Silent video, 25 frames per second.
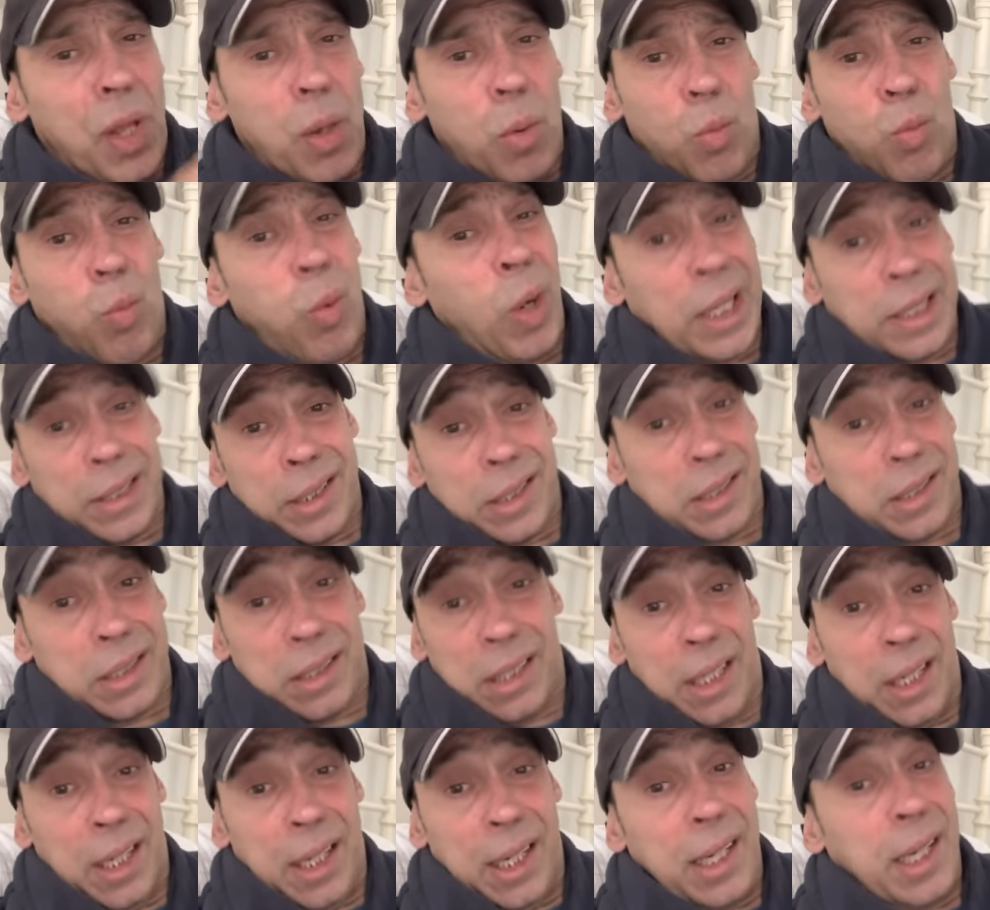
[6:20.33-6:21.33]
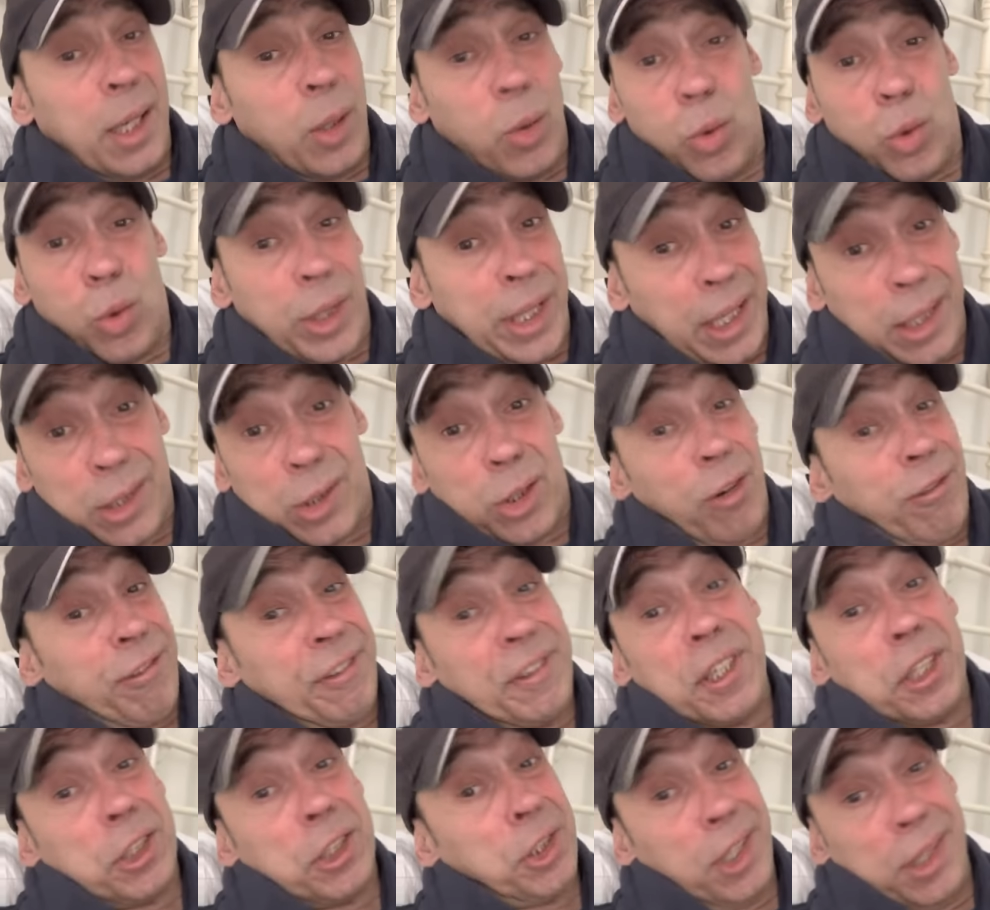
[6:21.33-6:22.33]
Once it all kicked off
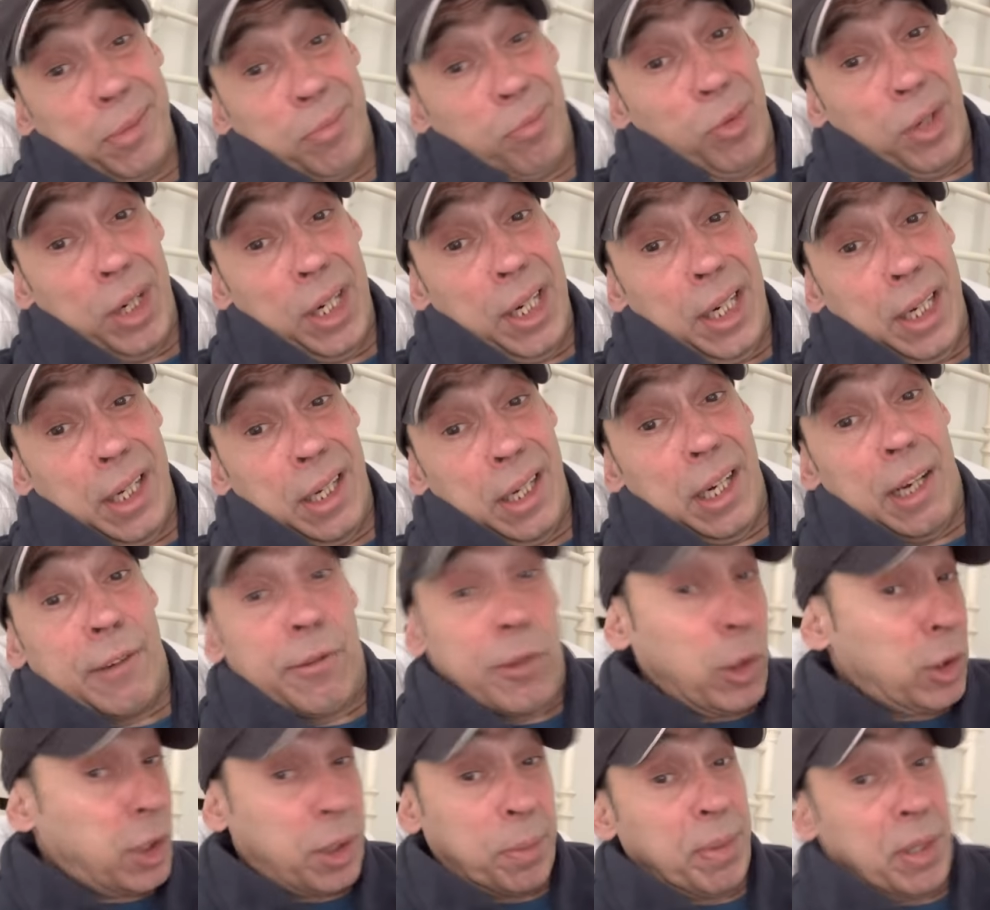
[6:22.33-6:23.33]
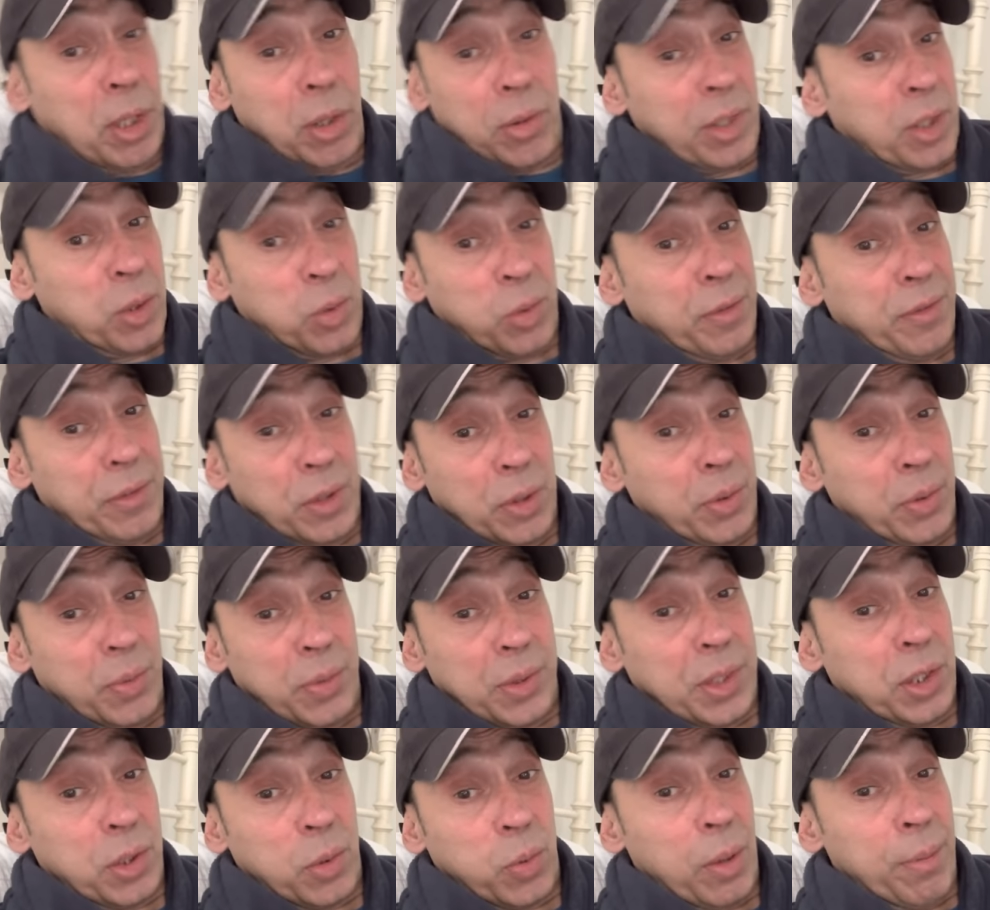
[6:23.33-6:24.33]
in the gym, right? I've got to be honest with you,
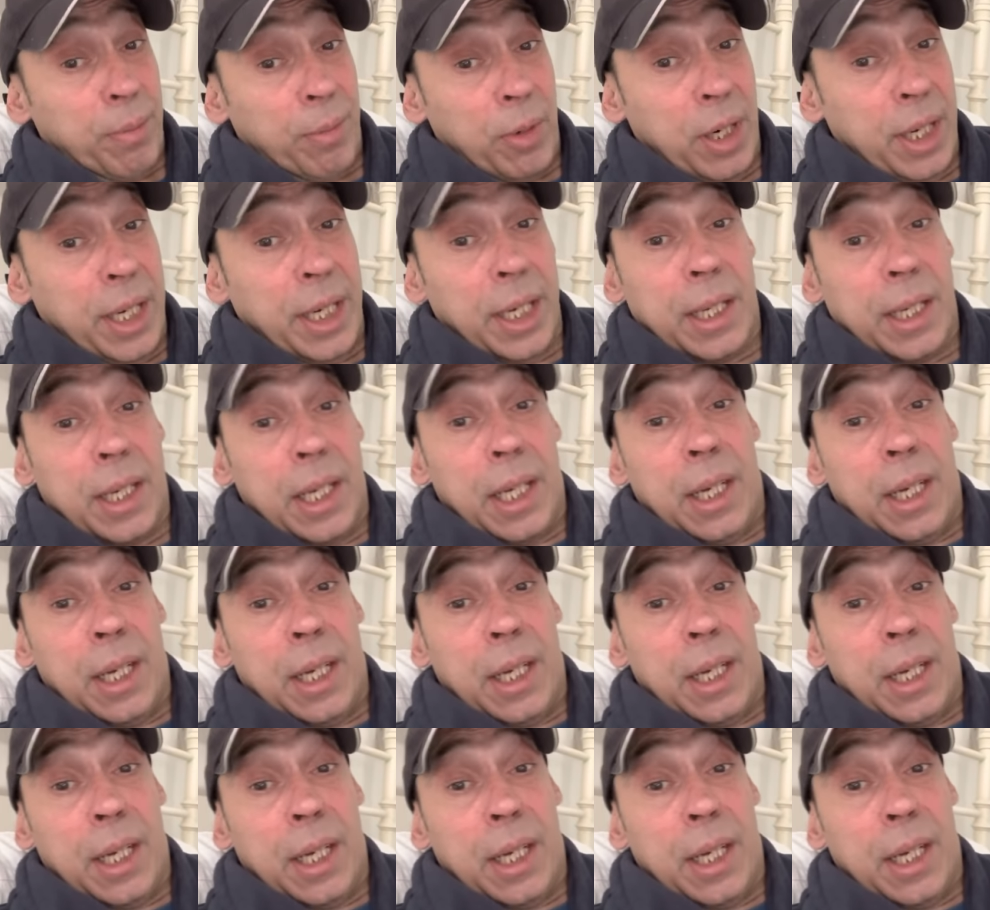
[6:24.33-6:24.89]
this one, right?